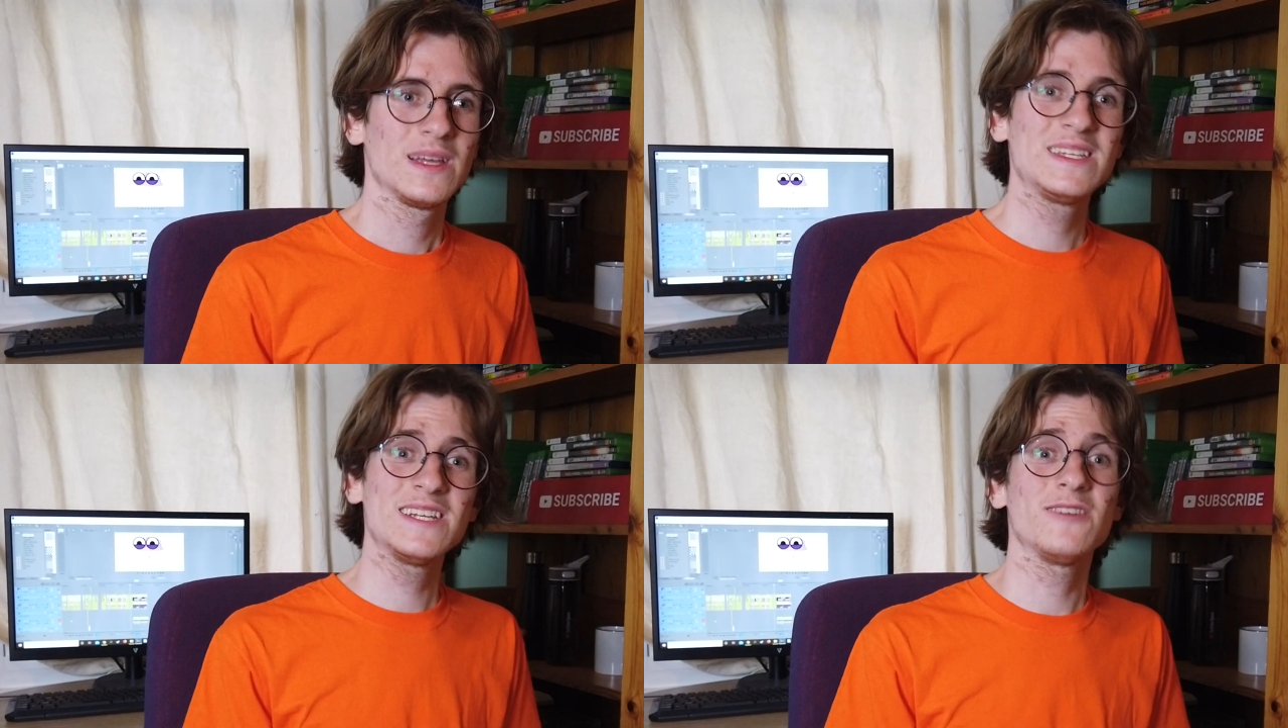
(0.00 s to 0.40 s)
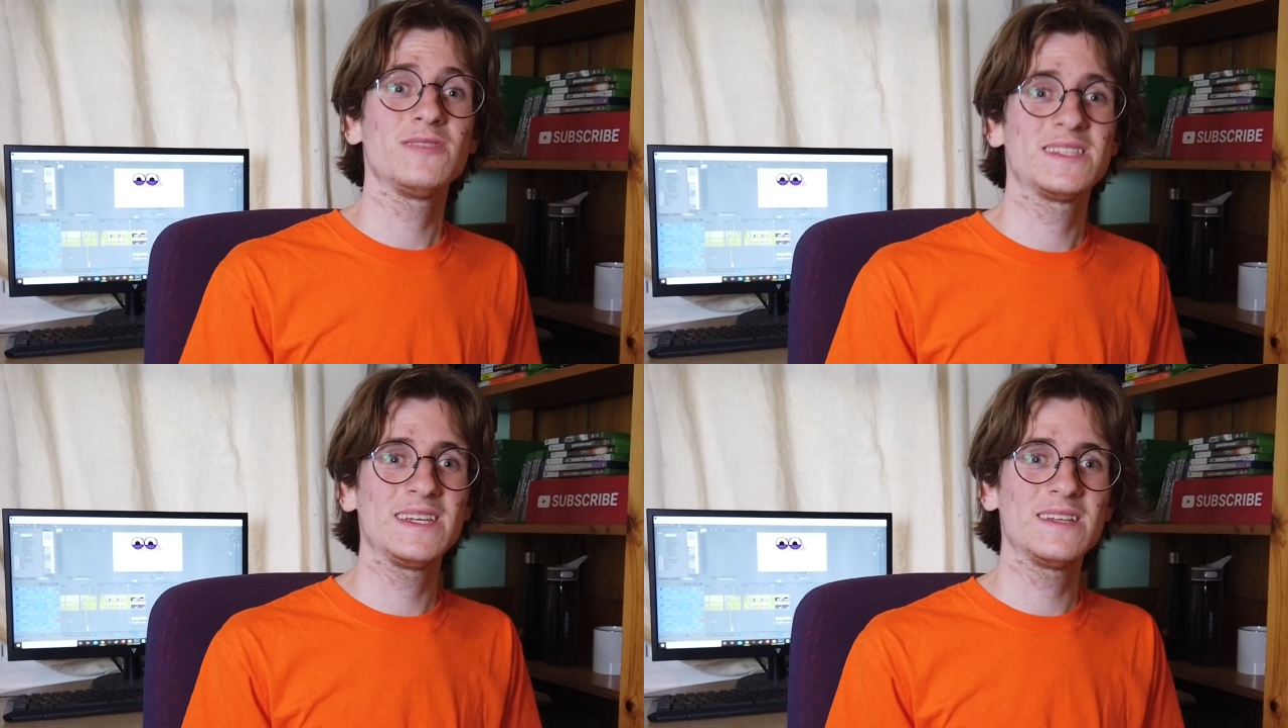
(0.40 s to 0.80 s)
he didn't
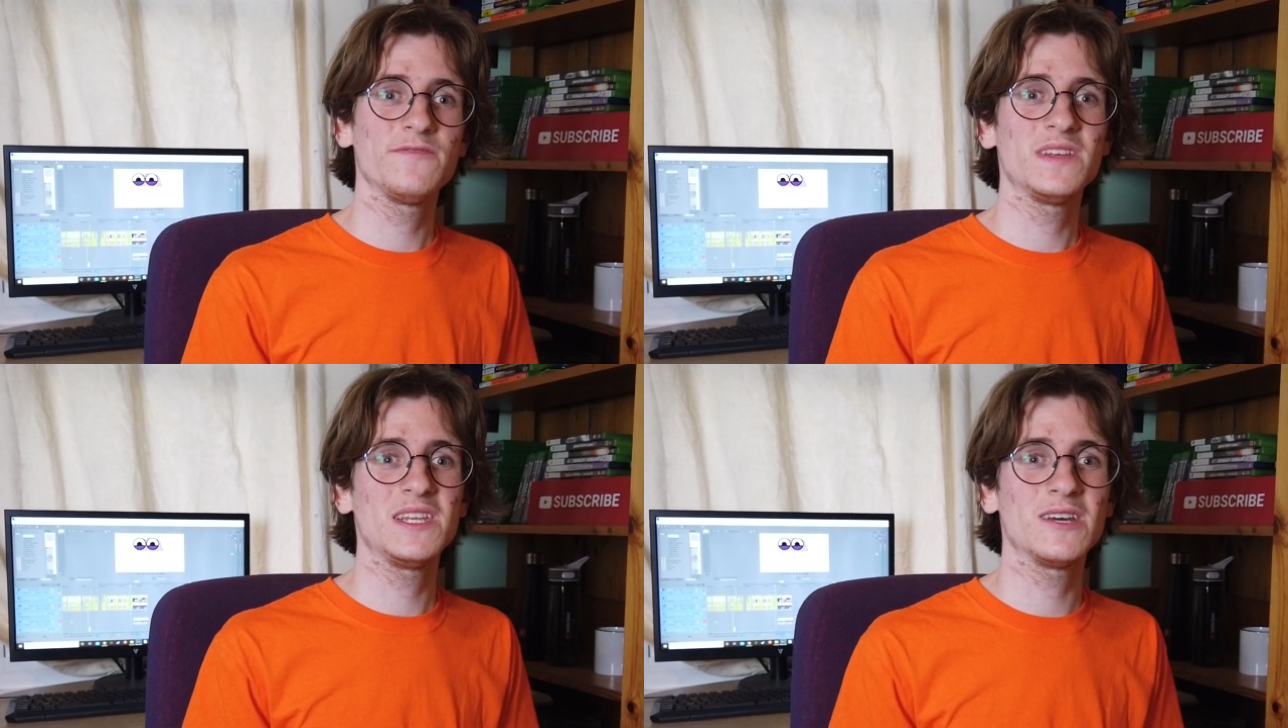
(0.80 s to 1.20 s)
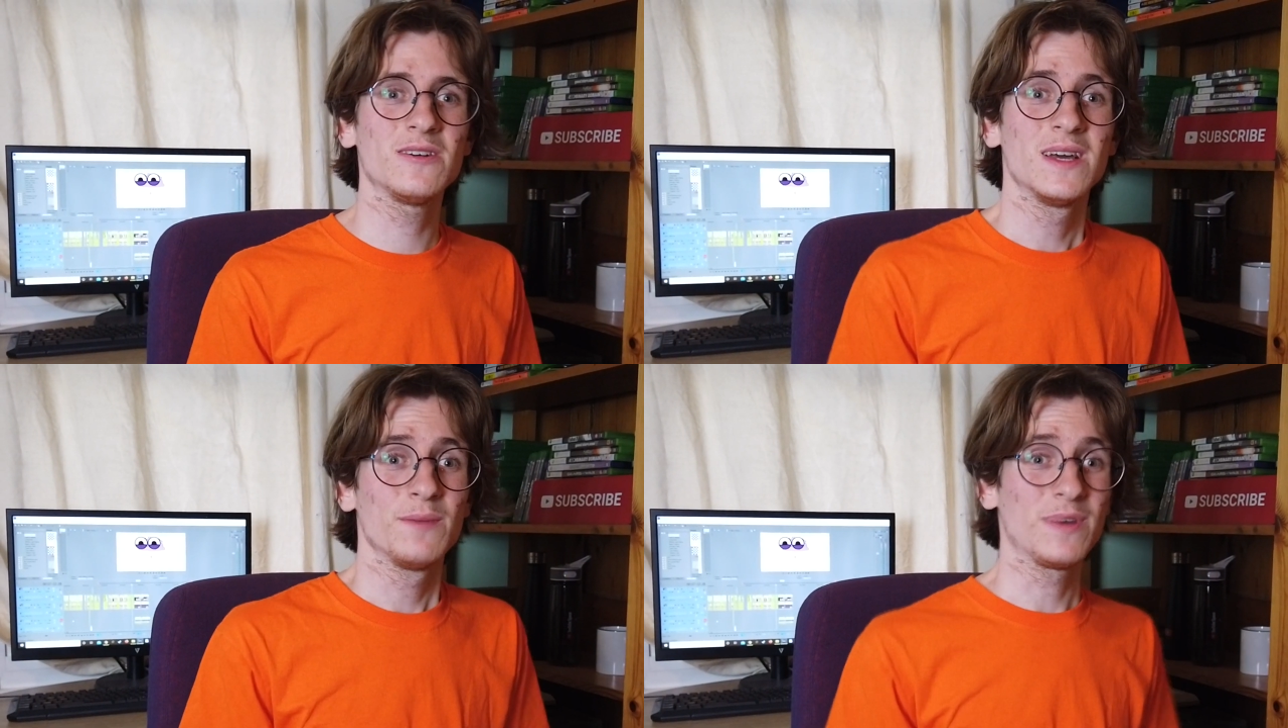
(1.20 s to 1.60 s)
only see the
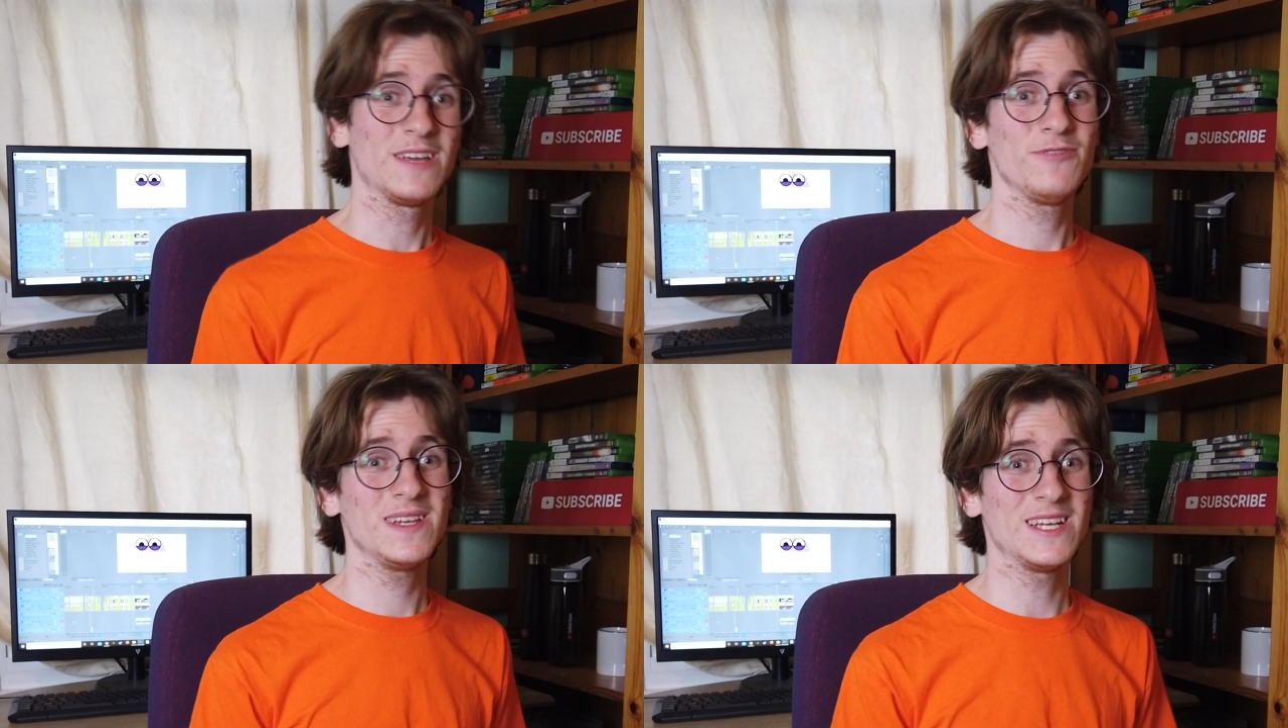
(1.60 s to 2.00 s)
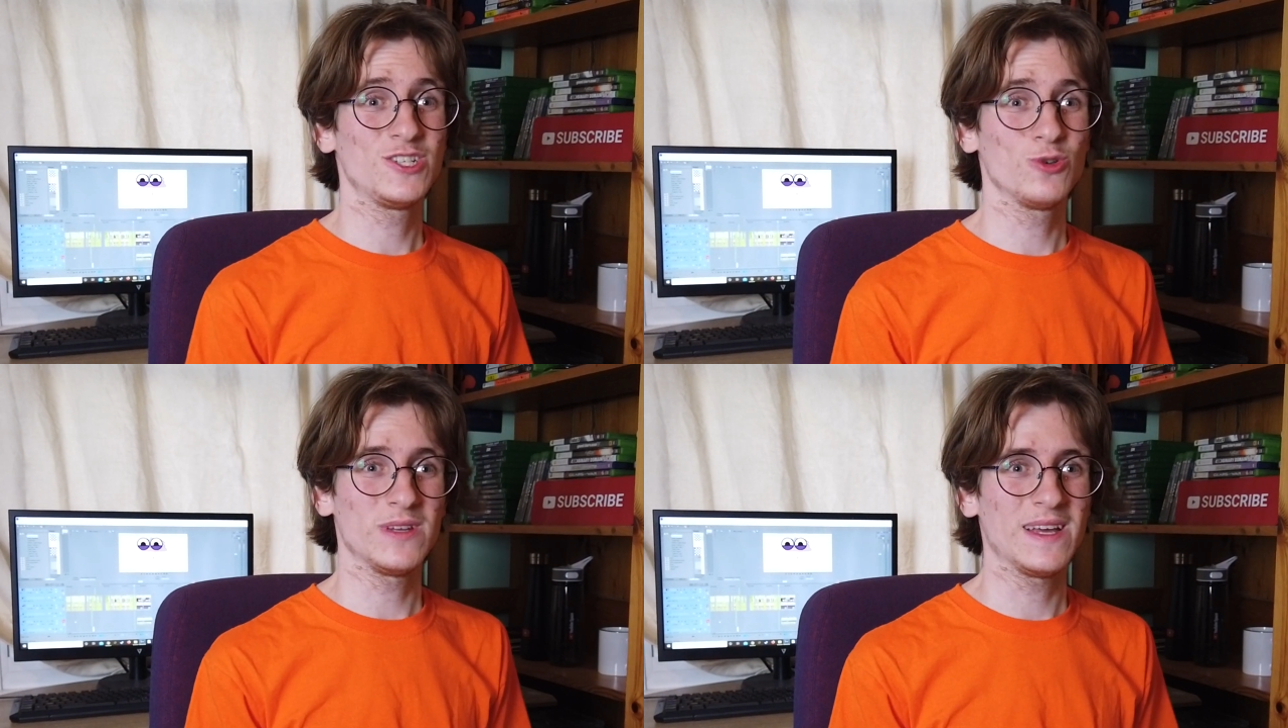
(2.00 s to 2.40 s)
video, but he really
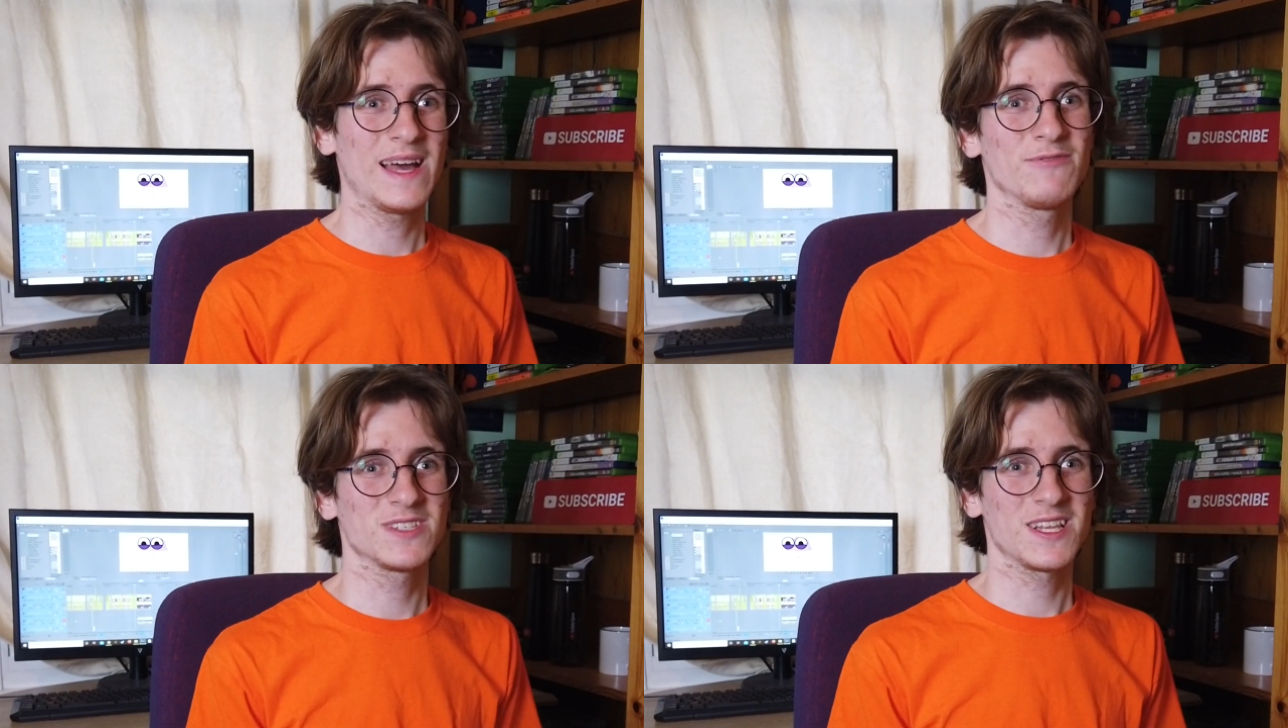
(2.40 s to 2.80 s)
enjoyed it and was